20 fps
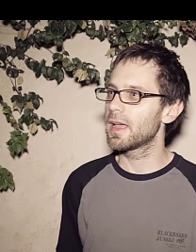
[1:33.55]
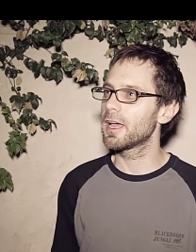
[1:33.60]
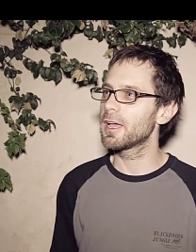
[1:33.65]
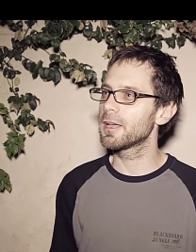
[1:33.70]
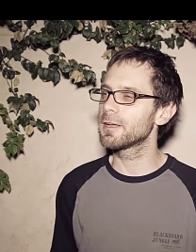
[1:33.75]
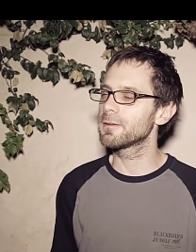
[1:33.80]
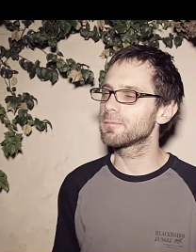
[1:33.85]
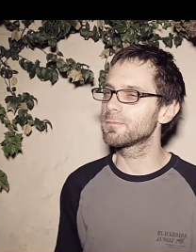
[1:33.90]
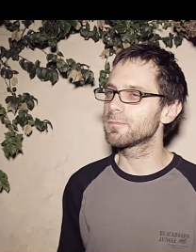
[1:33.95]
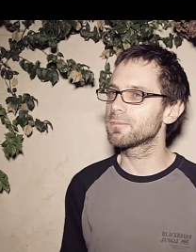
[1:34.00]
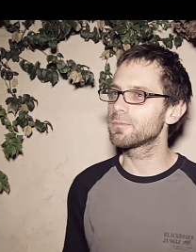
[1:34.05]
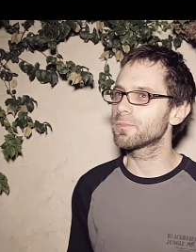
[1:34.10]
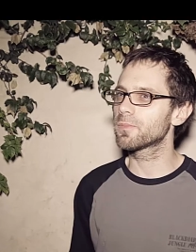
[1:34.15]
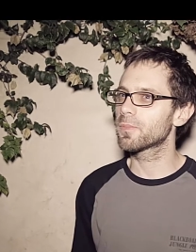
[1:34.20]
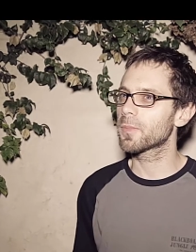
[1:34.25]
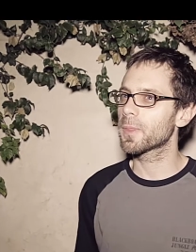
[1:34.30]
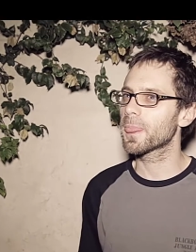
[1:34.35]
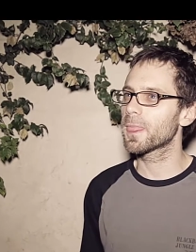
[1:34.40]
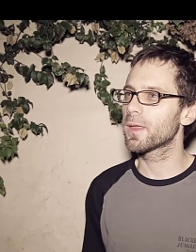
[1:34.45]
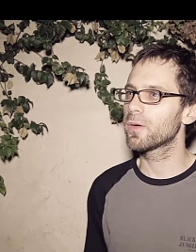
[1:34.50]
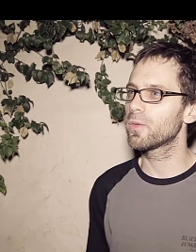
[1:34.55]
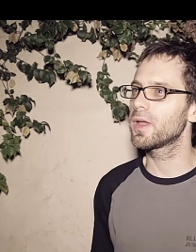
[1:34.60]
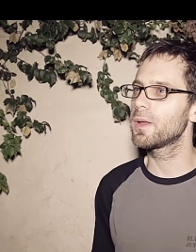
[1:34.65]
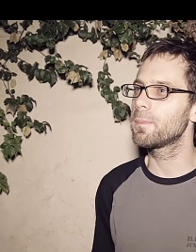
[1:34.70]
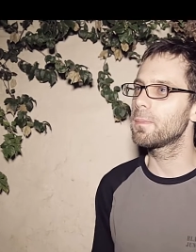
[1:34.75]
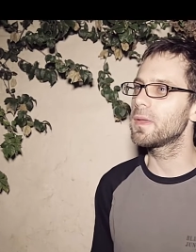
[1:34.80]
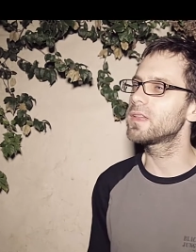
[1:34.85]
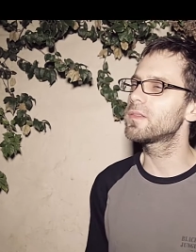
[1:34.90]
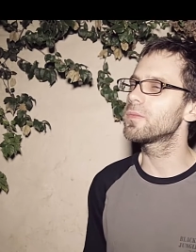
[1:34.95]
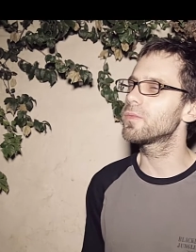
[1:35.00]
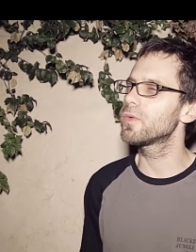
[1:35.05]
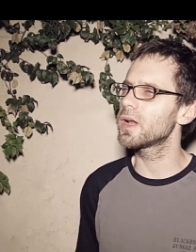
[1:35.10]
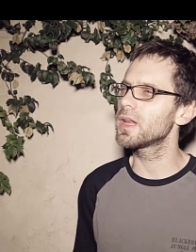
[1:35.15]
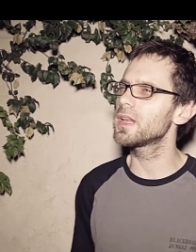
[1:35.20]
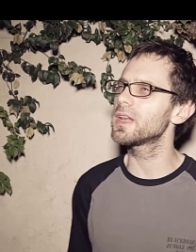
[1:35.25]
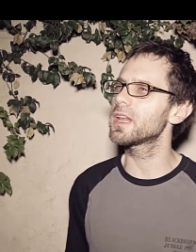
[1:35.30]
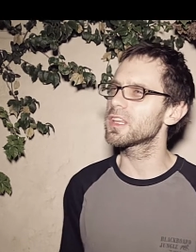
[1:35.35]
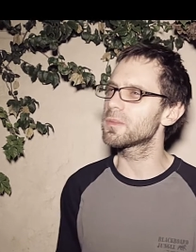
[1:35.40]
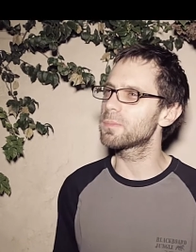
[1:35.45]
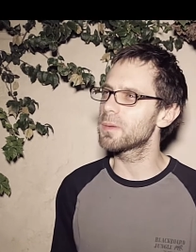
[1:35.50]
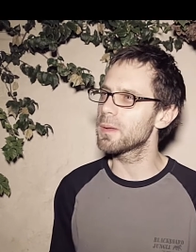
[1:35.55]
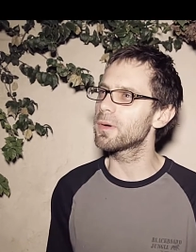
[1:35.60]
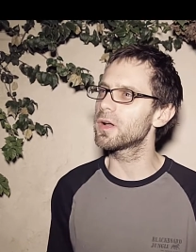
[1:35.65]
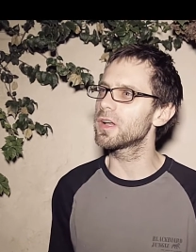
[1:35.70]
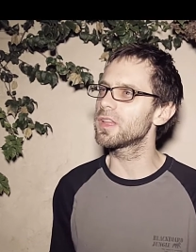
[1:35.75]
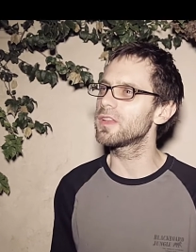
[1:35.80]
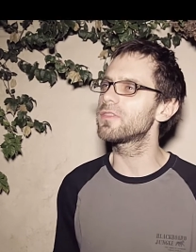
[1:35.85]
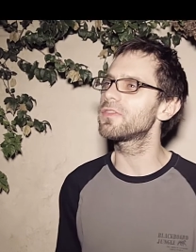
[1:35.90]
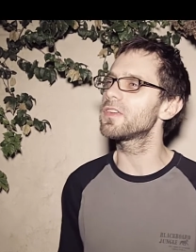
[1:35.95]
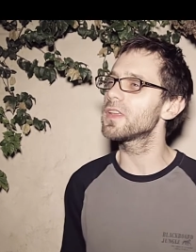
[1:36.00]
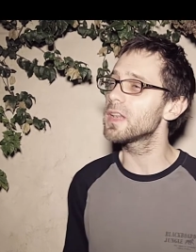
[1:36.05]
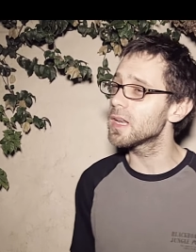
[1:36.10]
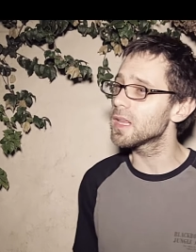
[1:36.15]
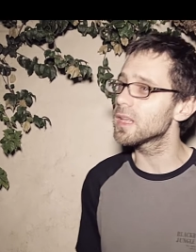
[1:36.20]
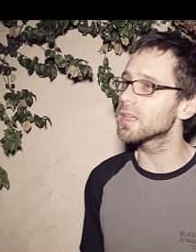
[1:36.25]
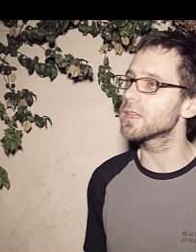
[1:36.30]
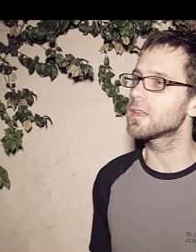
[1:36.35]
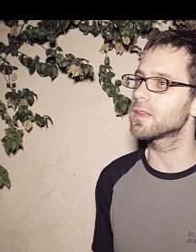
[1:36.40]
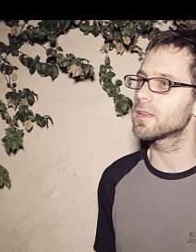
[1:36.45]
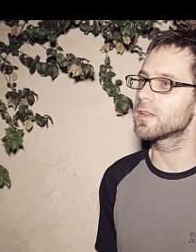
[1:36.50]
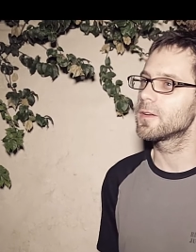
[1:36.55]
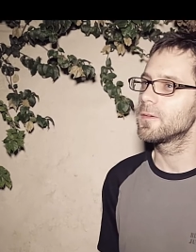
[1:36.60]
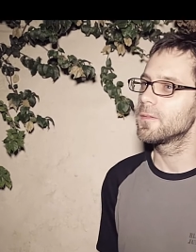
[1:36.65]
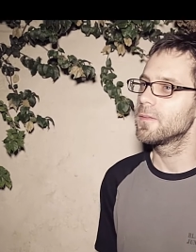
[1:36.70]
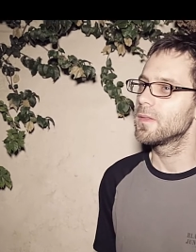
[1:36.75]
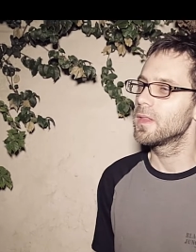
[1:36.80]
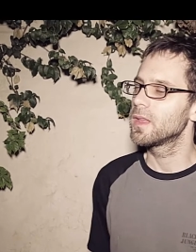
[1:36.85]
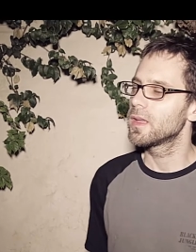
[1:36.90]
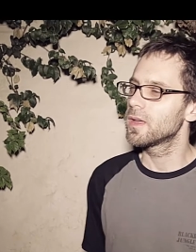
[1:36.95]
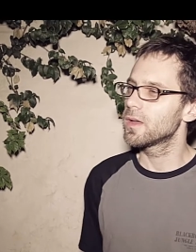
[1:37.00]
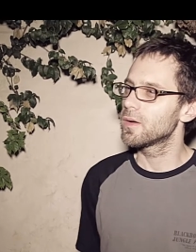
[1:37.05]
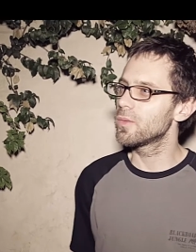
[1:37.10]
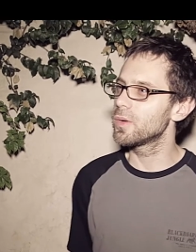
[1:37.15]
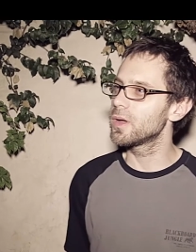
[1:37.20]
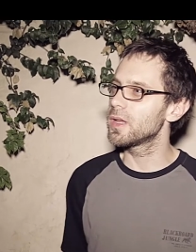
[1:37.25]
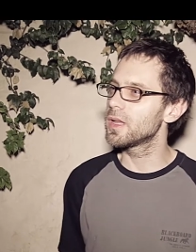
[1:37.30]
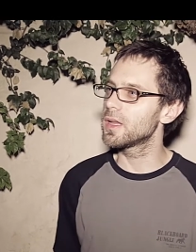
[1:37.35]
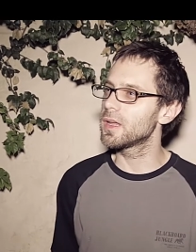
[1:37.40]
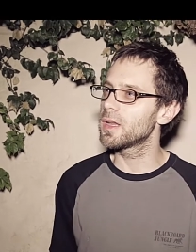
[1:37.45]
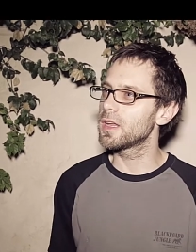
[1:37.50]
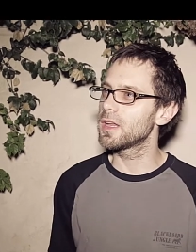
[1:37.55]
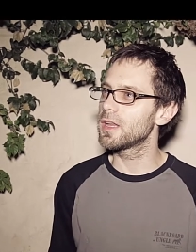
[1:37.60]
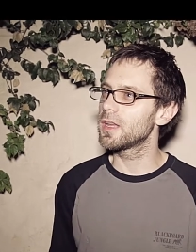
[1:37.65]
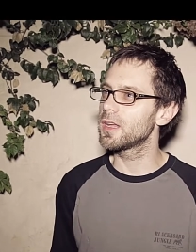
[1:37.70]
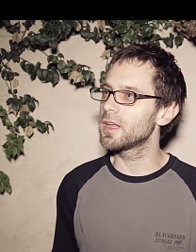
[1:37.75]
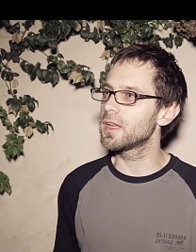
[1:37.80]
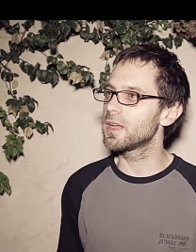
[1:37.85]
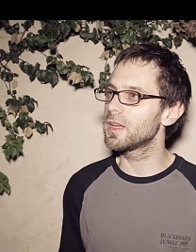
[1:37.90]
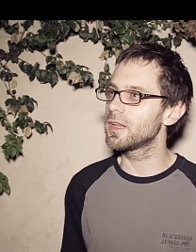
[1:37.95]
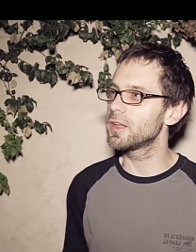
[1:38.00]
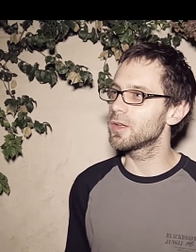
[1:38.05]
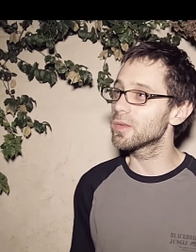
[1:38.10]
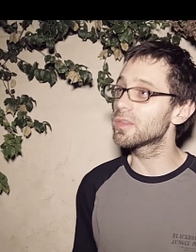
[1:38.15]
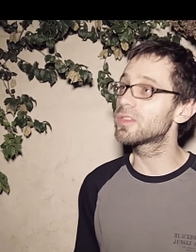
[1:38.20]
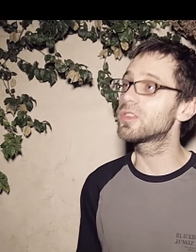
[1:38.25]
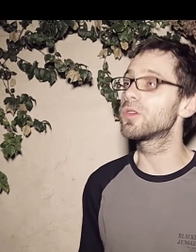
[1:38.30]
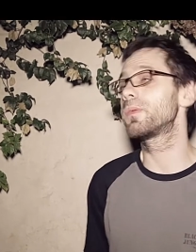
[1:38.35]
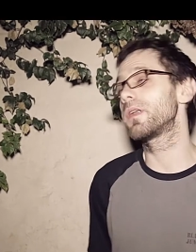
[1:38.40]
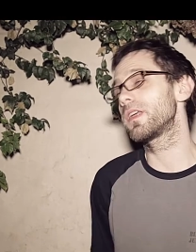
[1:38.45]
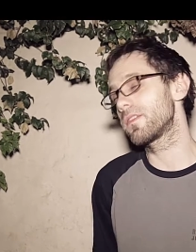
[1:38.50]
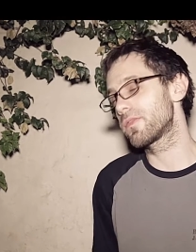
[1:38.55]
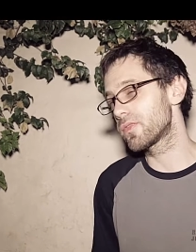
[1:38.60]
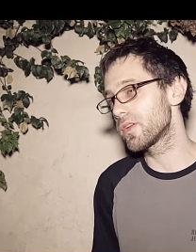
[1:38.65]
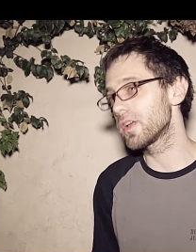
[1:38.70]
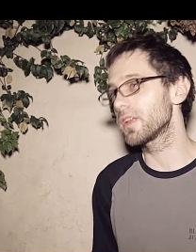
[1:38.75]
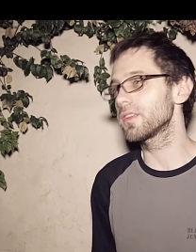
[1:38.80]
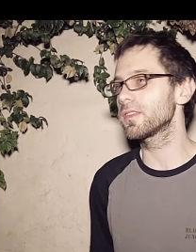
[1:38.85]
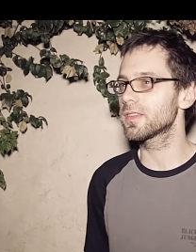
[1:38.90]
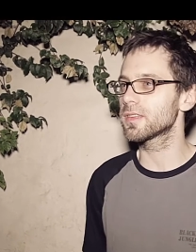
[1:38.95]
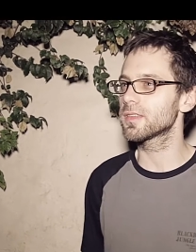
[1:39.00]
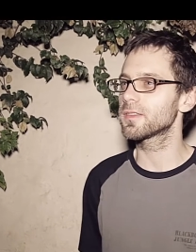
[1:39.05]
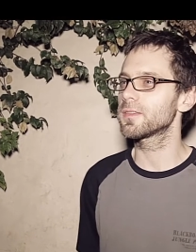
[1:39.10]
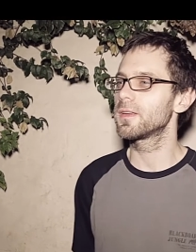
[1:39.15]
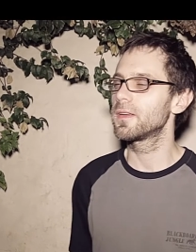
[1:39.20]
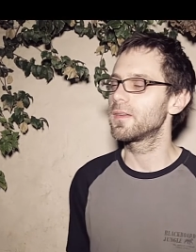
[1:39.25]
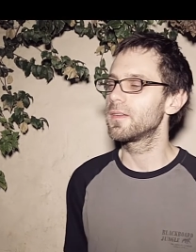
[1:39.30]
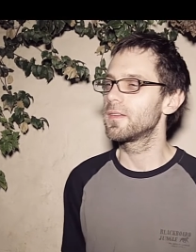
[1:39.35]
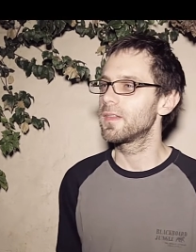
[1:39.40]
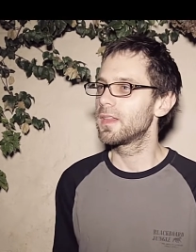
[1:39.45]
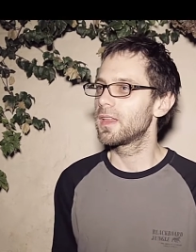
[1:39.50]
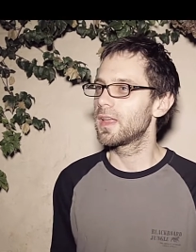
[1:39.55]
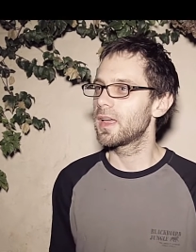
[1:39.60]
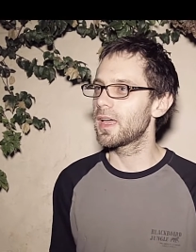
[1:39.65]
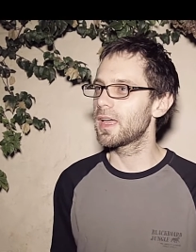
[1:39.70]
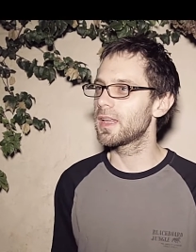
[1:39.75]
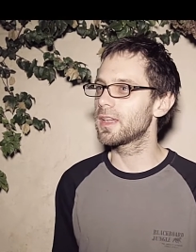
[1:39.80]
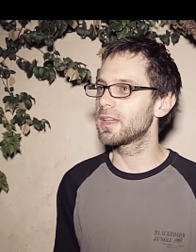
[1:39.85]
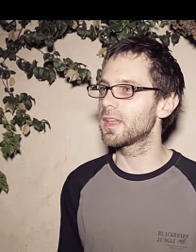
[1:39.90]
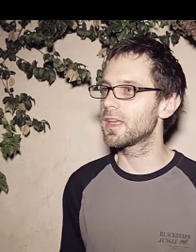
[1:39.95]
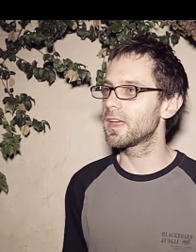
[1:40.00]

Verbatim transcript: Um, we meet very nice people in Finland. We used to play in France, and